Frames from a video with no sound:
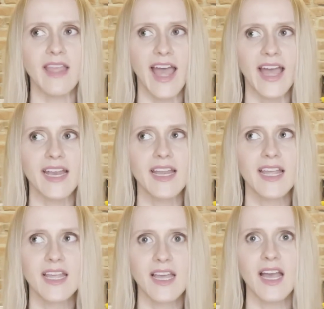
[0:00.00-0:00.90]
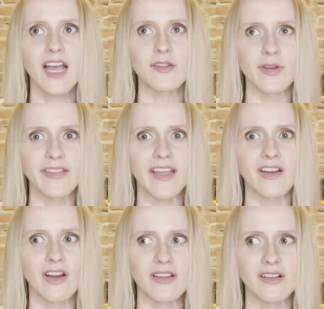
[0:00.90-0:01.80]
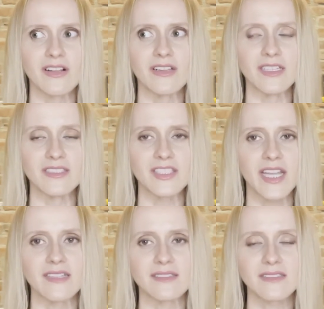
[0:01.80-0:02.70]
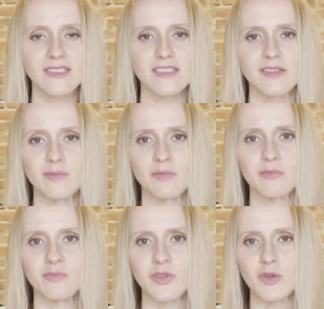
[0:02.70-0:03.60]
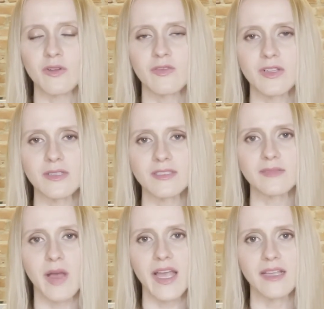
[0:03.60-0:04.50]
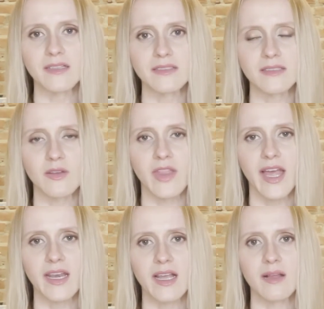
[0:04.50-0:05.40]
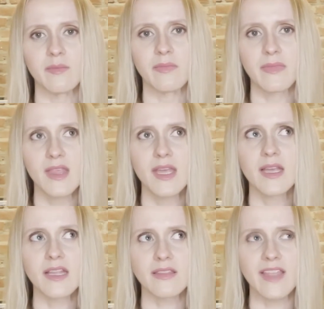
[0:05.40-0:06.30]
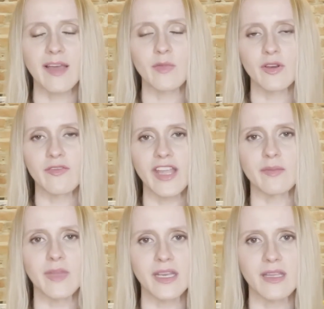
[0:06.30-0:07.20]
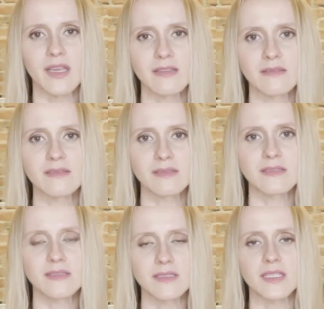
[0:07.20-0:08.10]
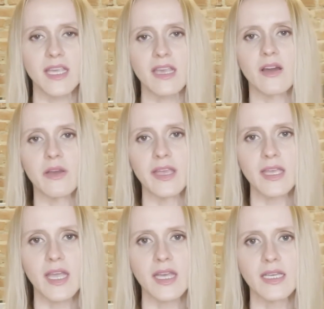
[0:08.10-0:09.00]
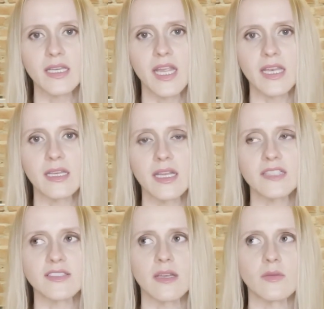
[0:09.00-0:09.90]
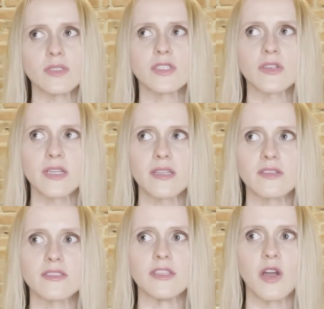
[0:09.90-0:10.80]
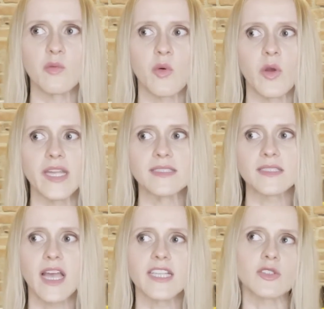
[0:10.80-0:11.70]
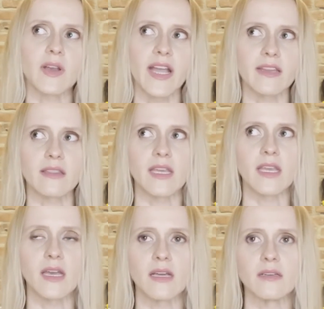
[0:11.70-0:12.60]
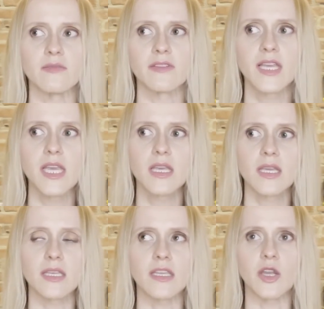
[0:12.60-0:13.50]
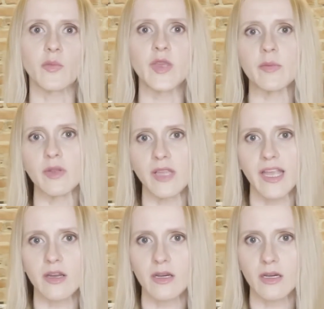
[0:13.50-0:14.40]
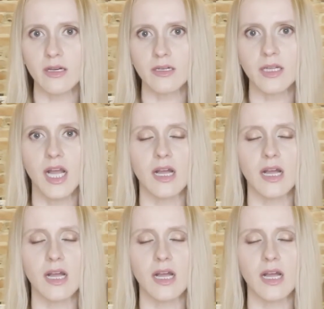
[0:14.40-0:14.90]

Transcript: I read that article, and she had such a beautiful smile, so that motivated me to get going again. And so during those low points, I try to think of, people like her,